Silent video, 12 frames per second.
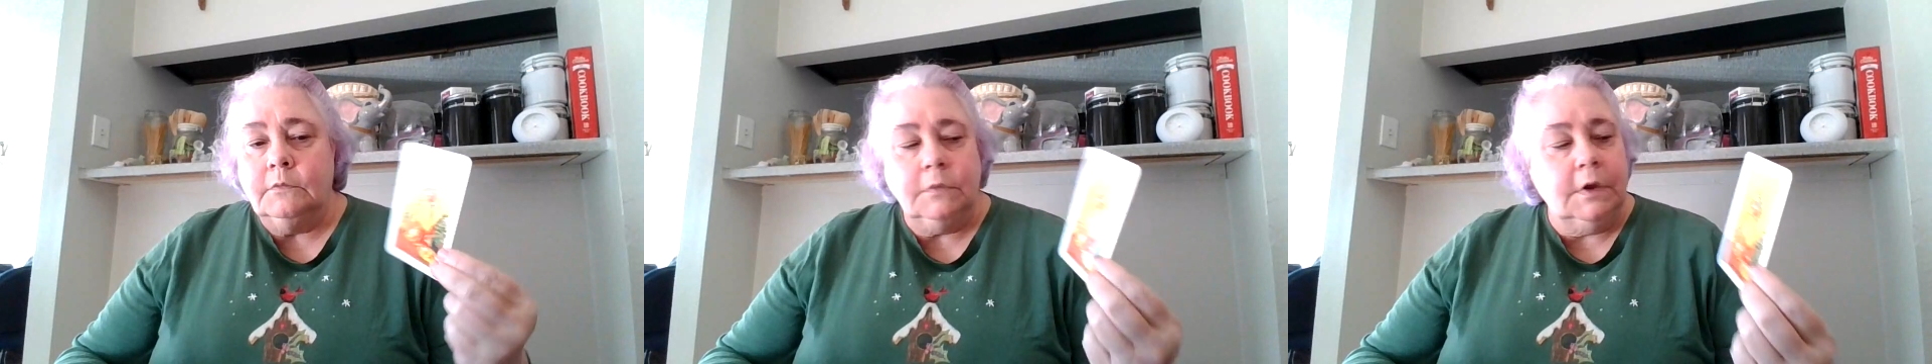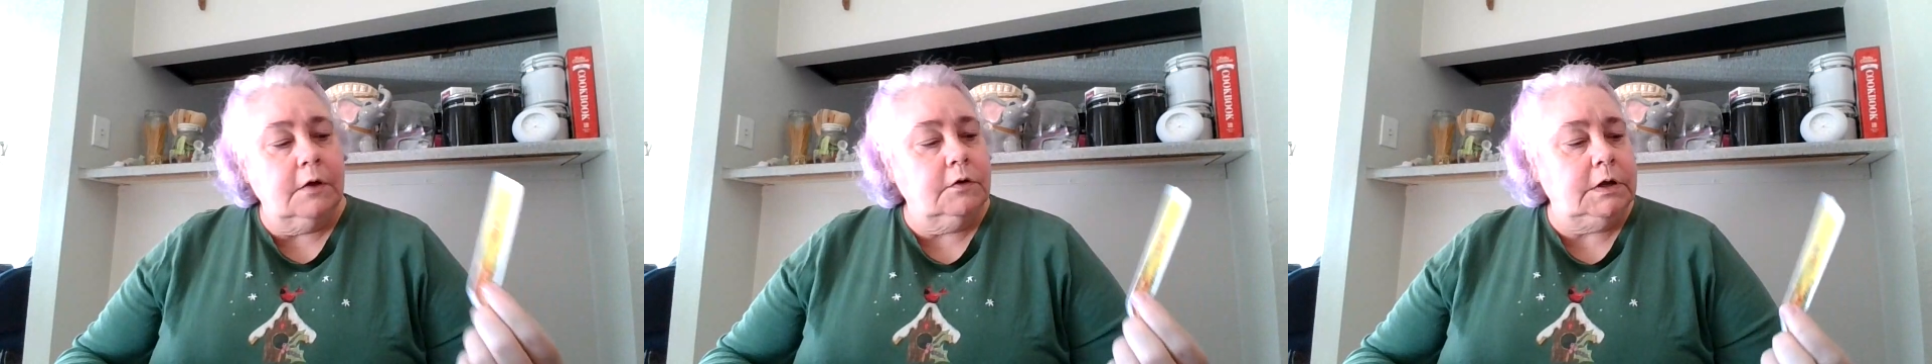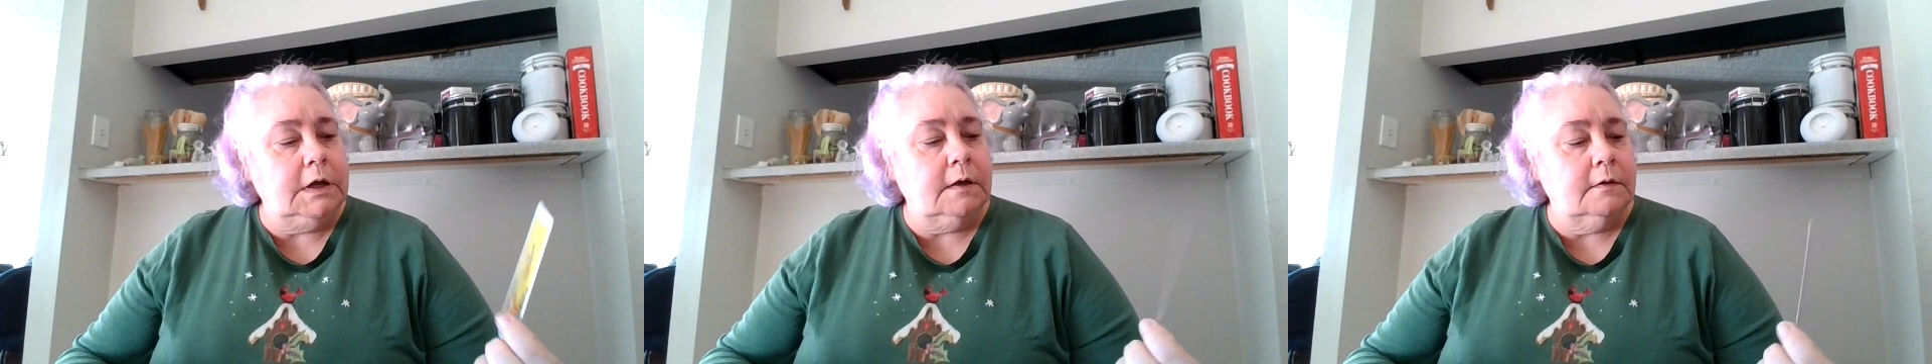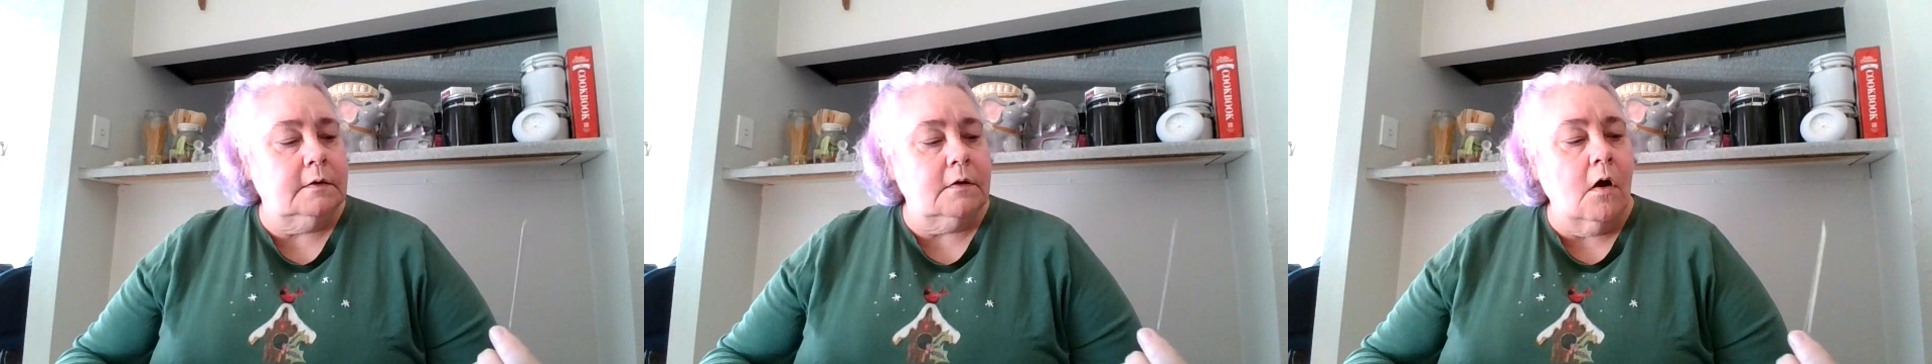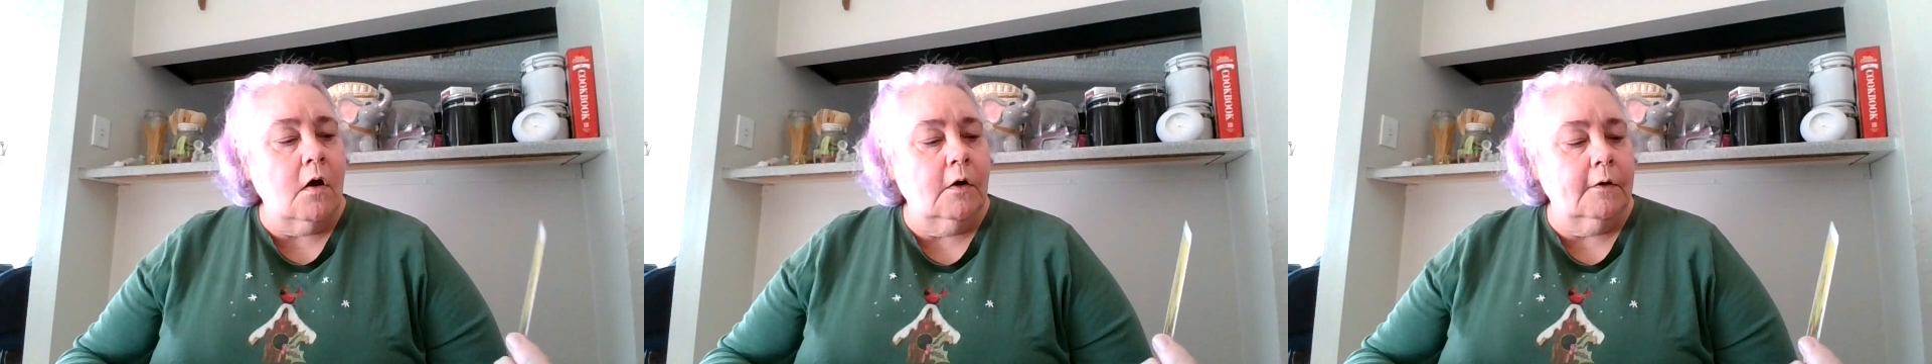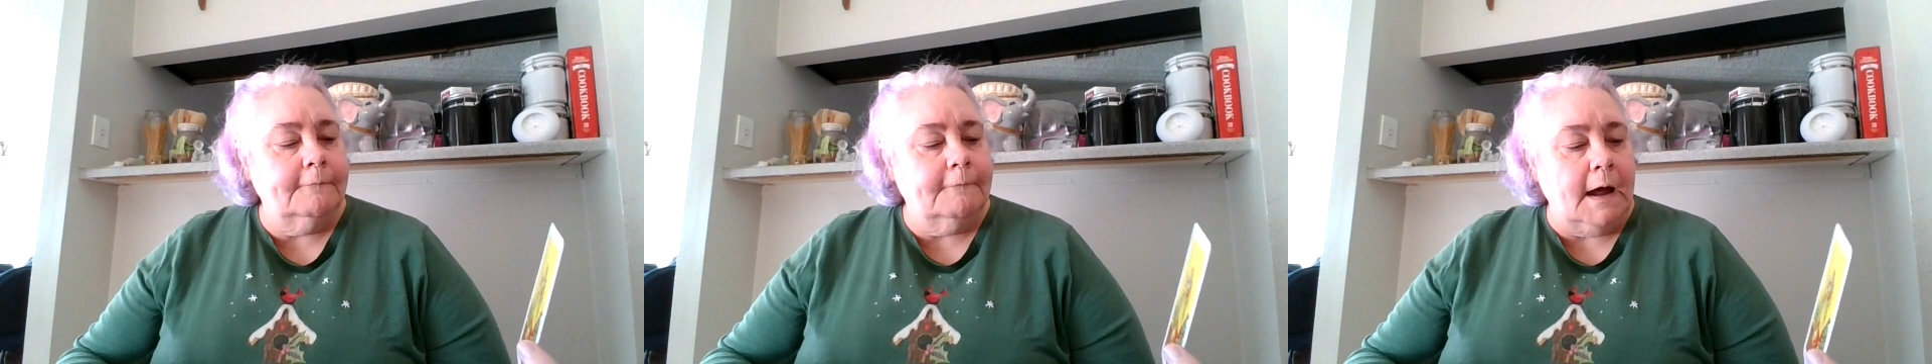There she is in all
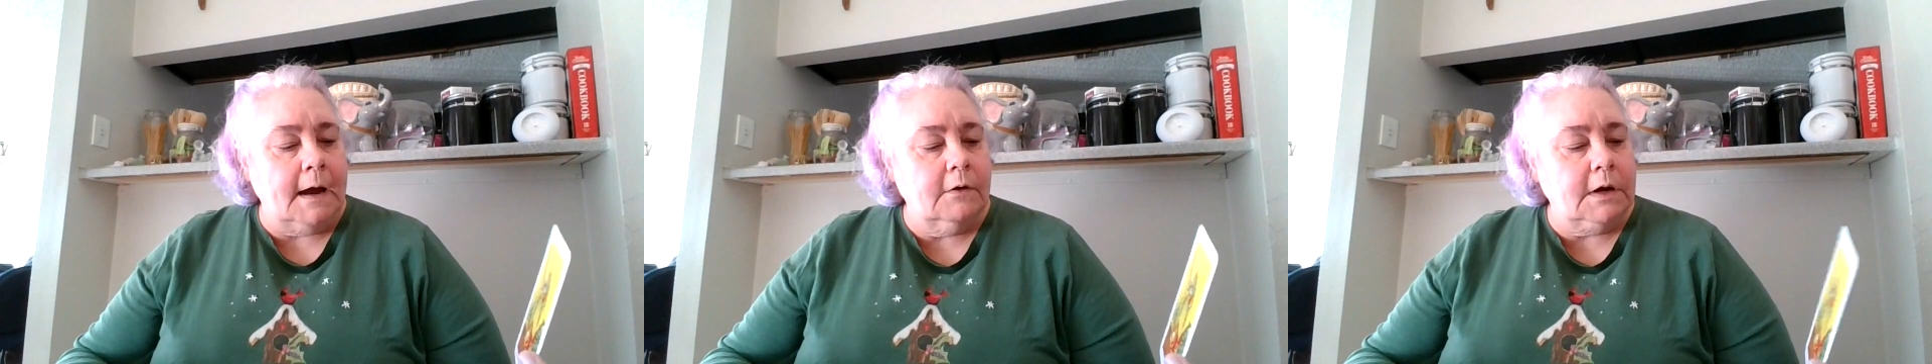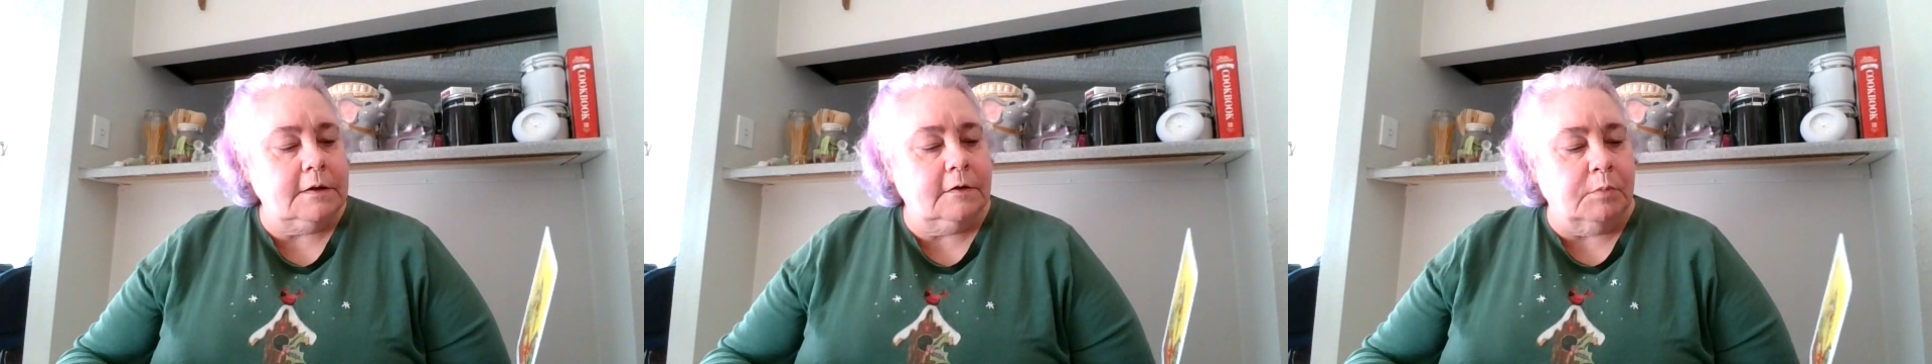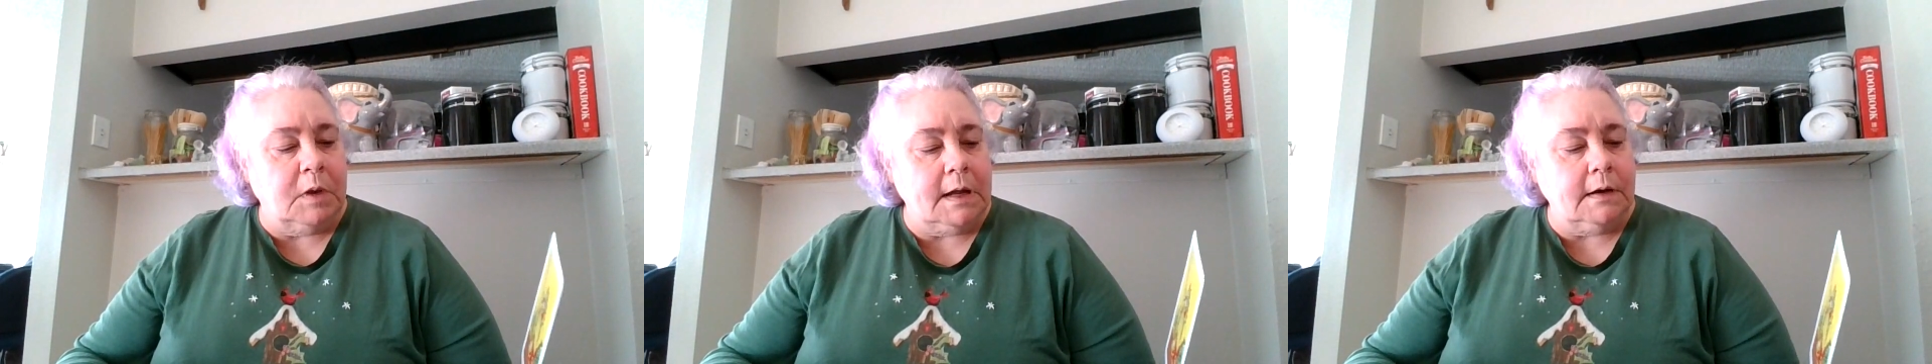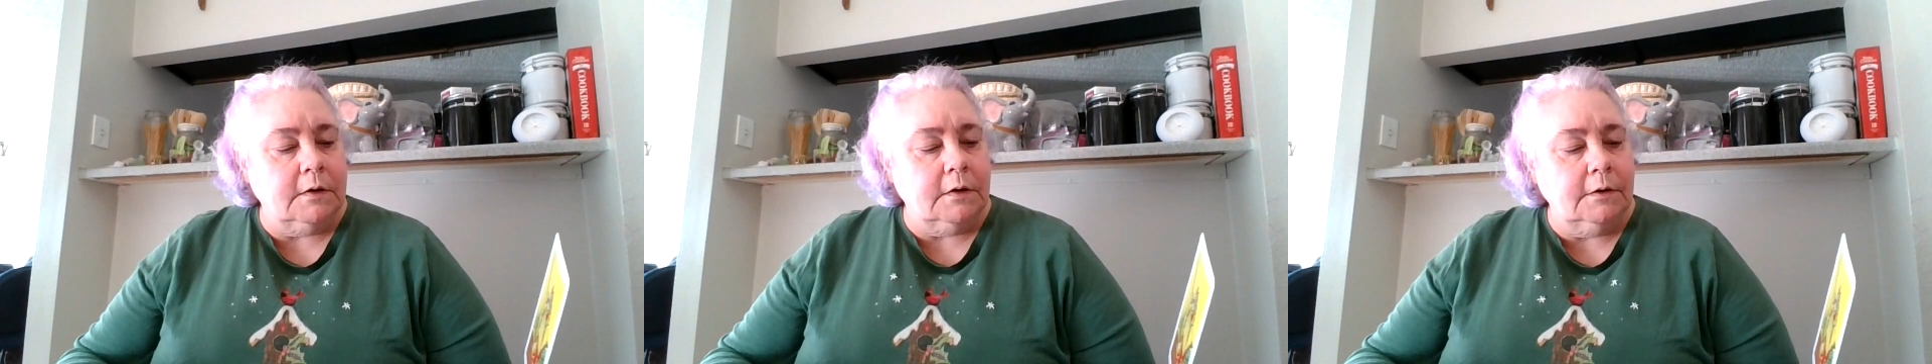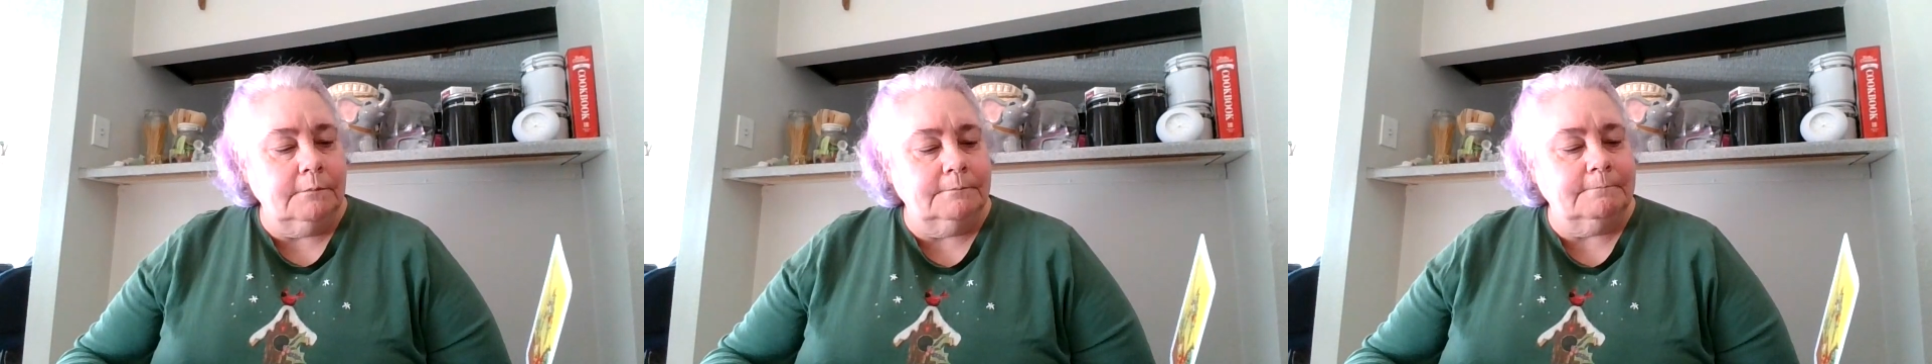her fiery splendor,